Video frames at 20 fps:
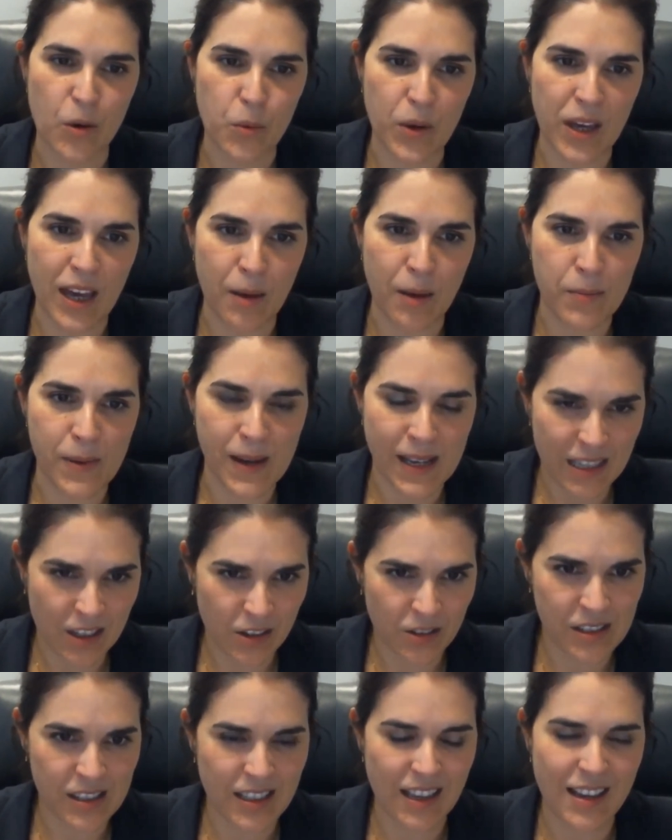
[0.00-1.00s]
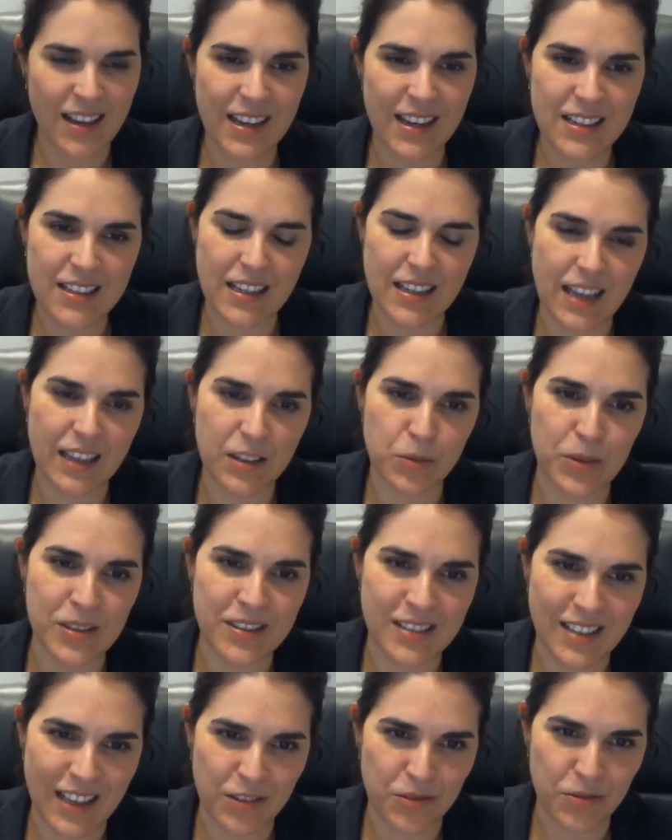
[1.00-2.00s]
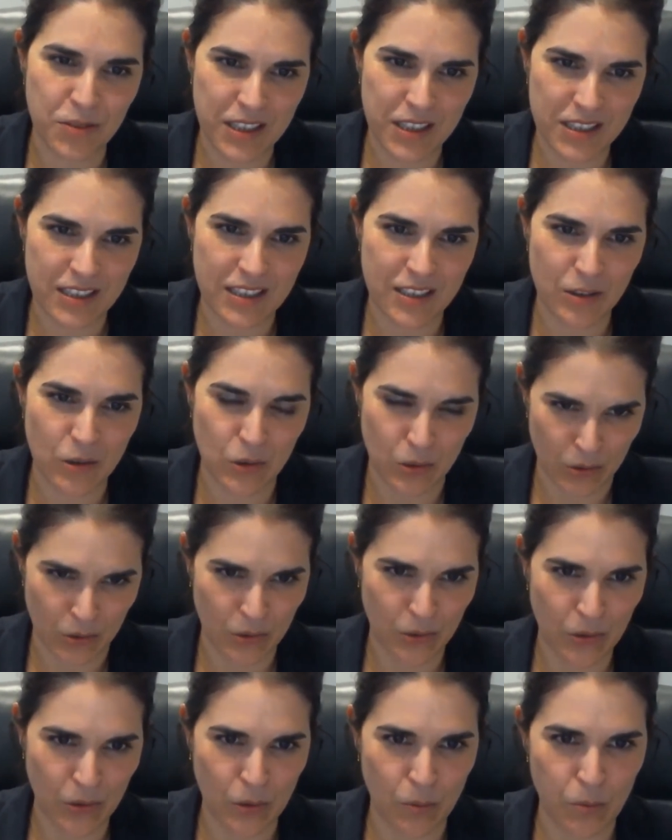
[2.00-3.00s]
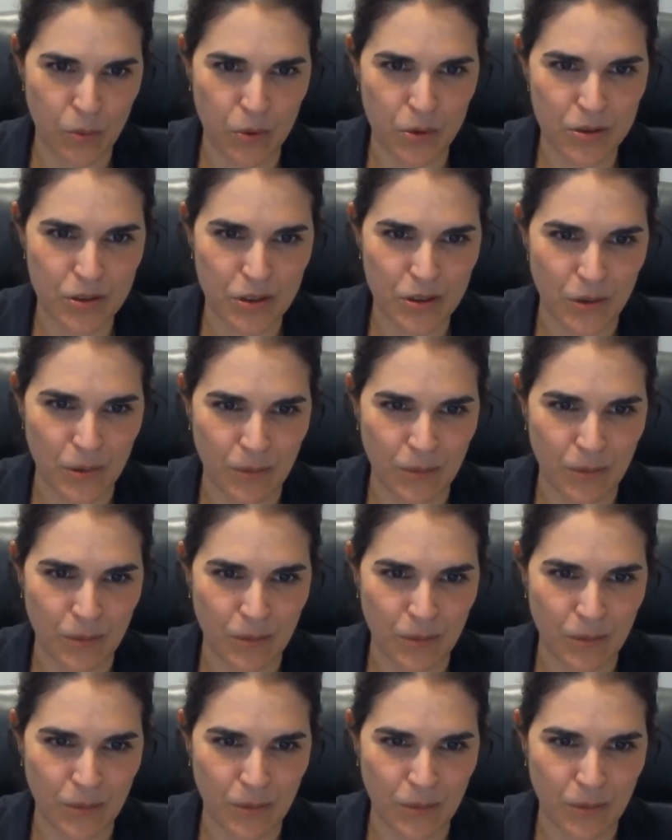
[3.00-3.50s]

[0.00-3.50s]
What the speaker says: we are by your side and we stand ready to support you.